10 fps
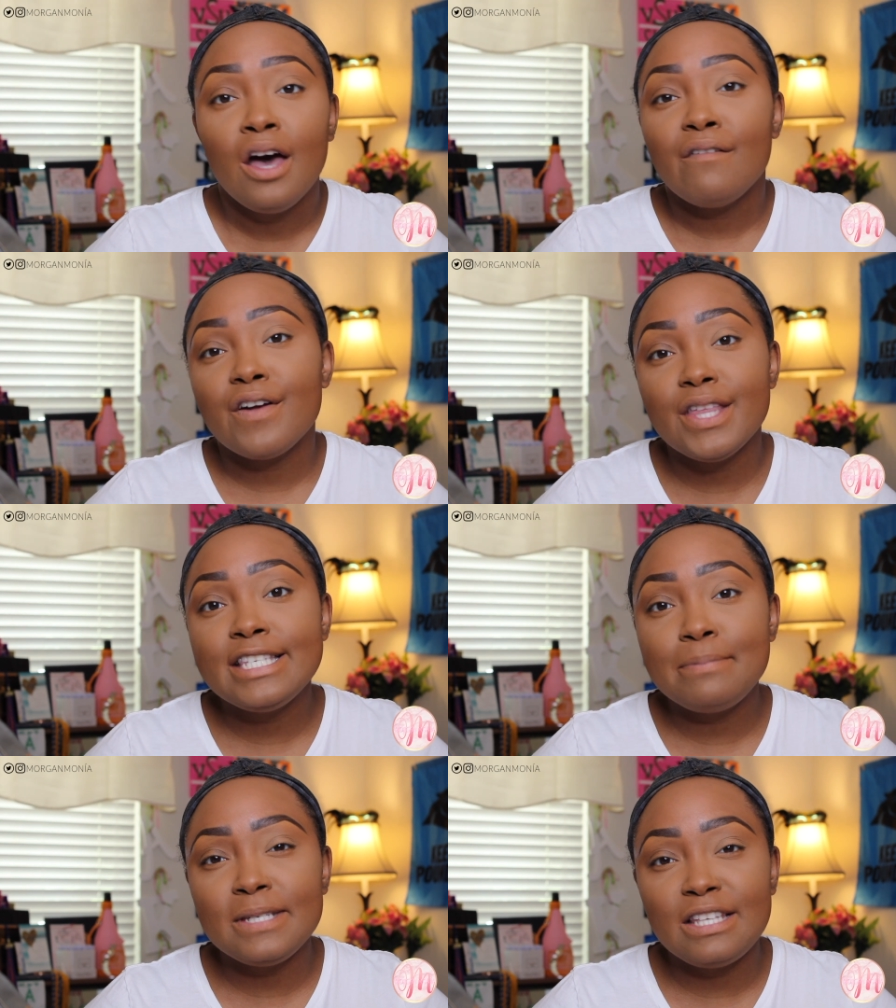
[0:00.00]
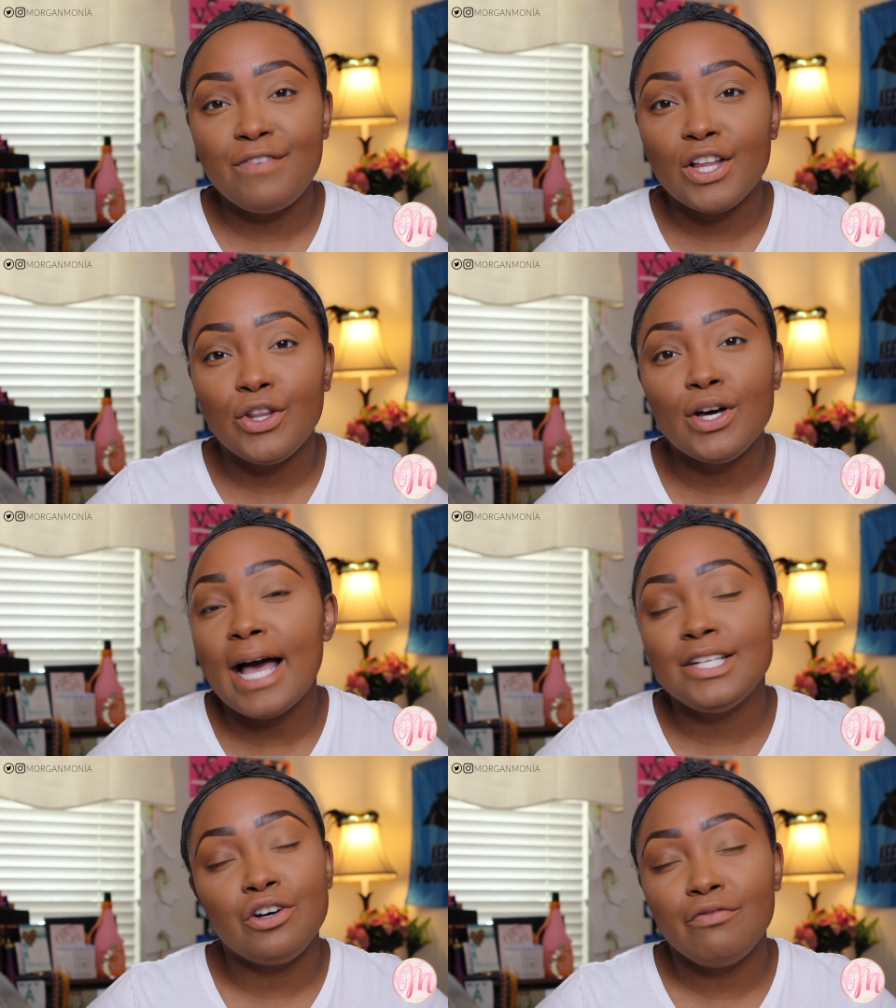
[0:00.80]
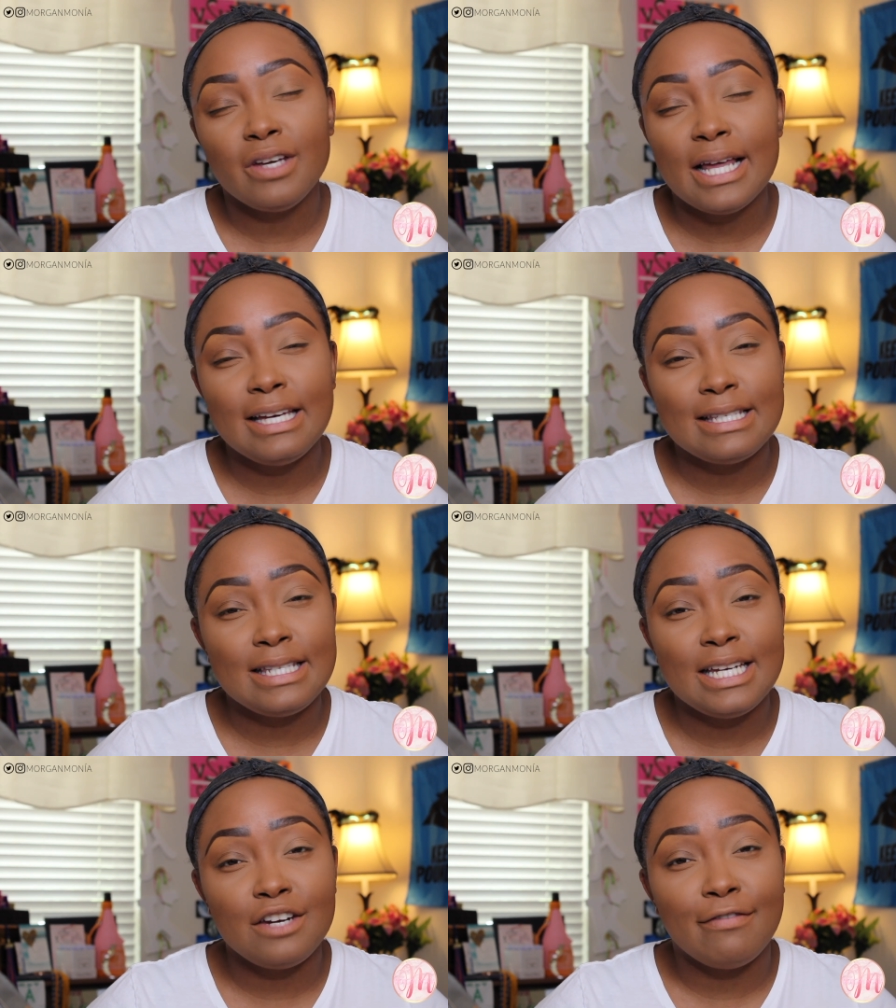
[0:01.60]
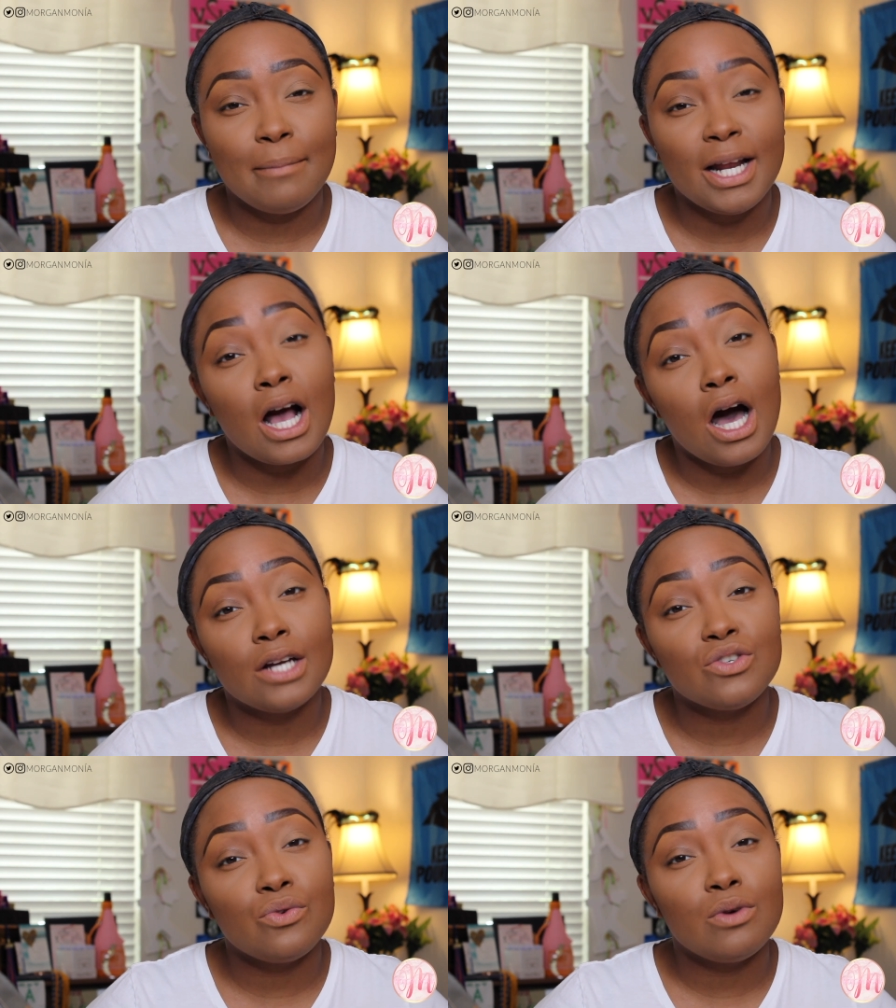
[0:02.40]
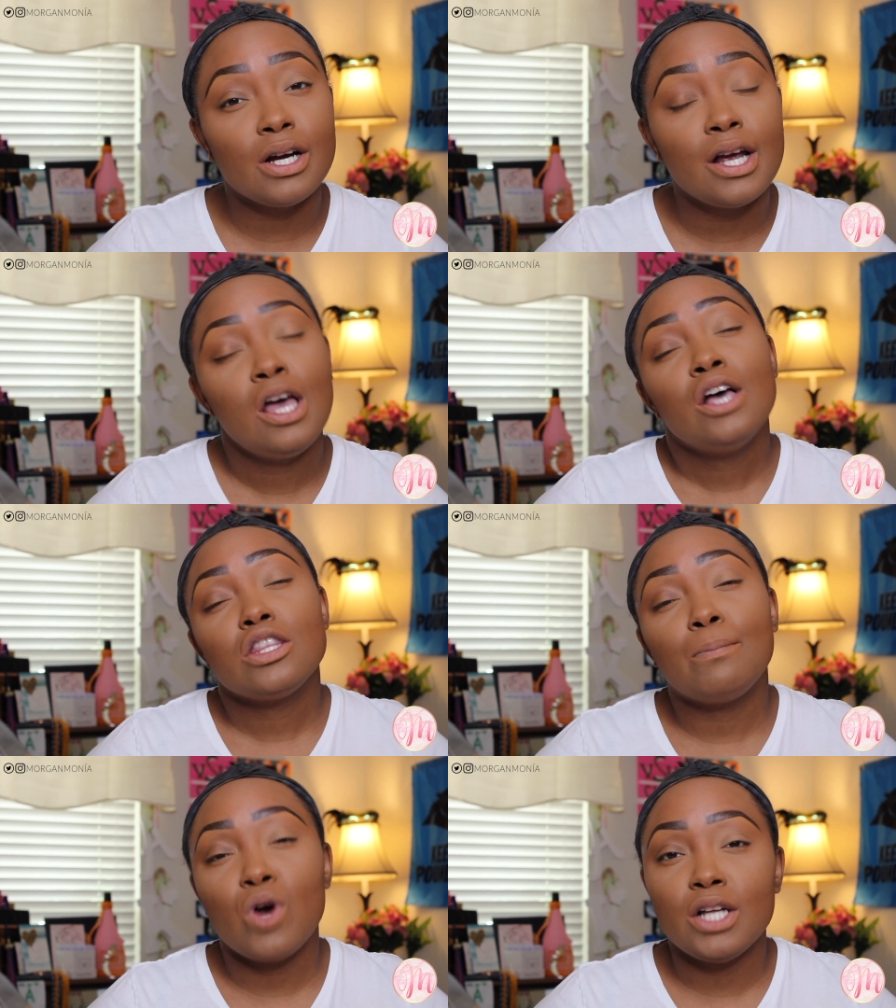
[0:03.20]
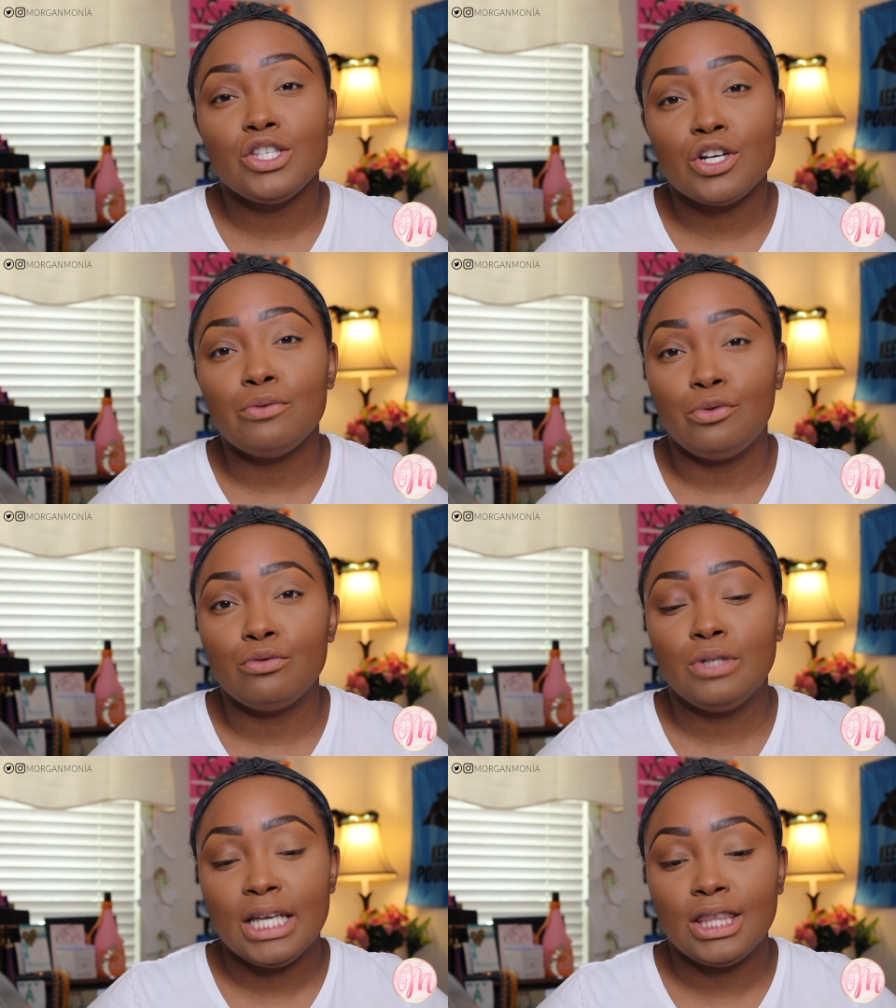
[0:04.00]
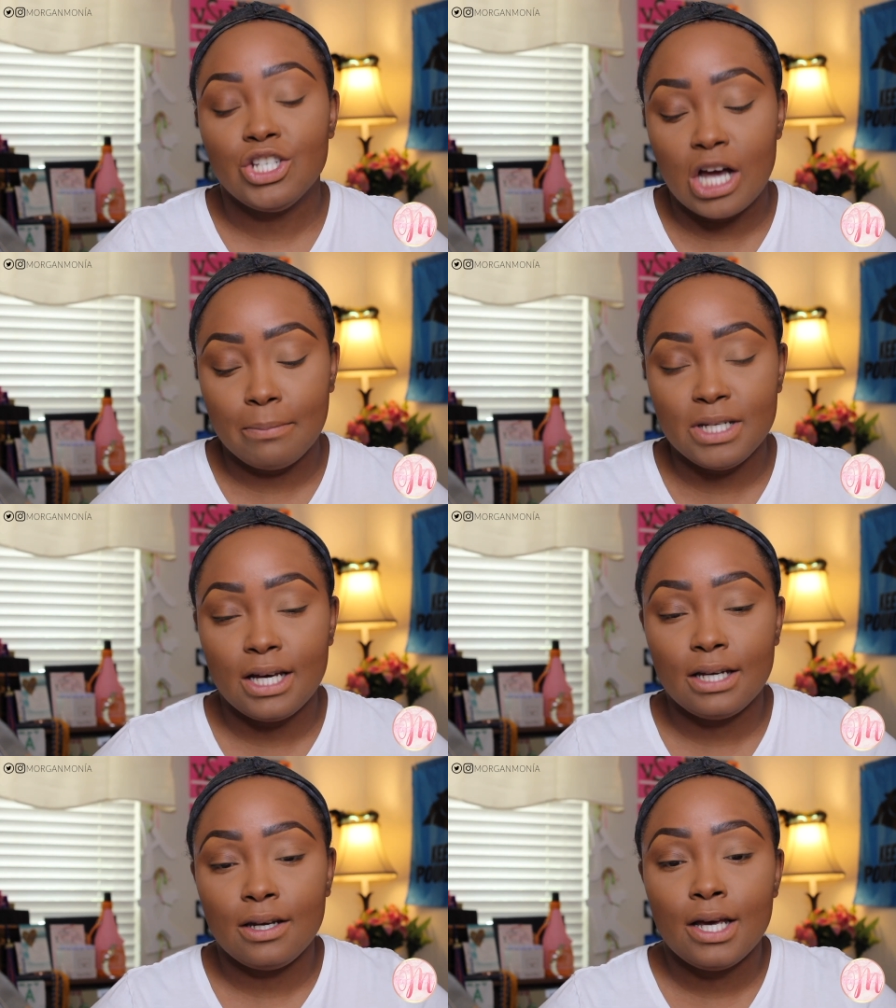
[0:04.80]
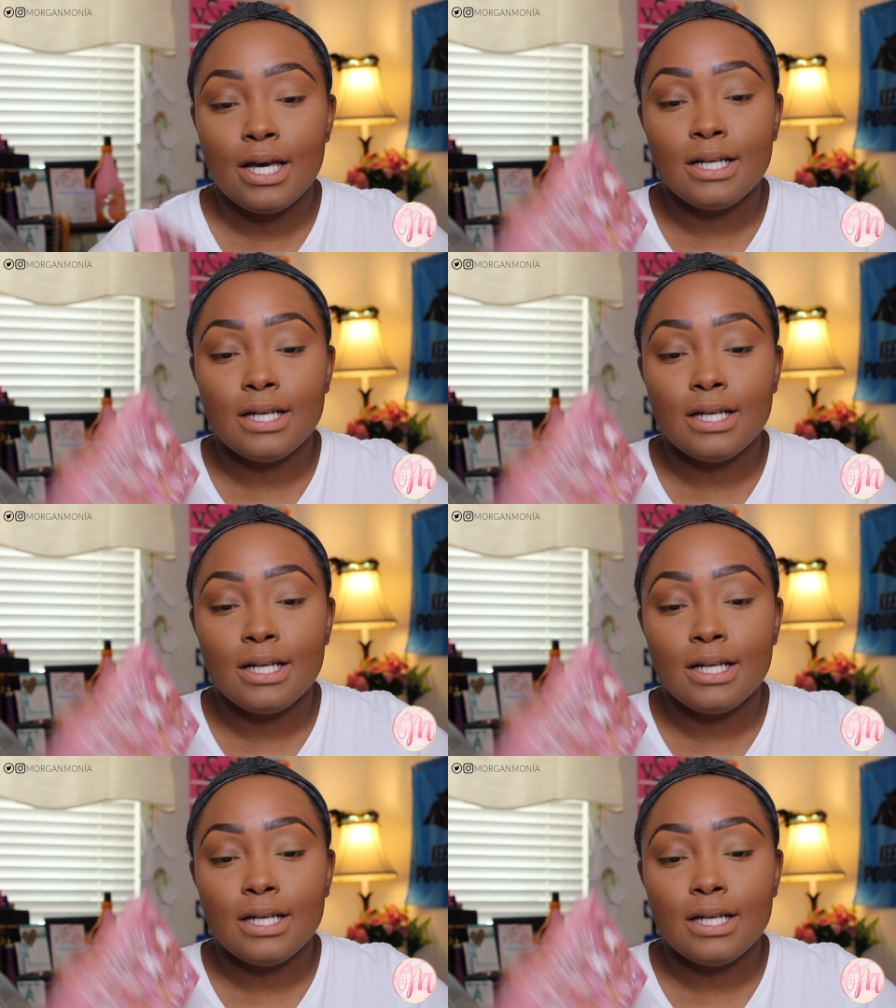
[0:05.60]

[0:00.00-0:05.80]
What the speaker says: For this specific look, I don't feel like it's needed for me to contour. The bronzer will get the job done.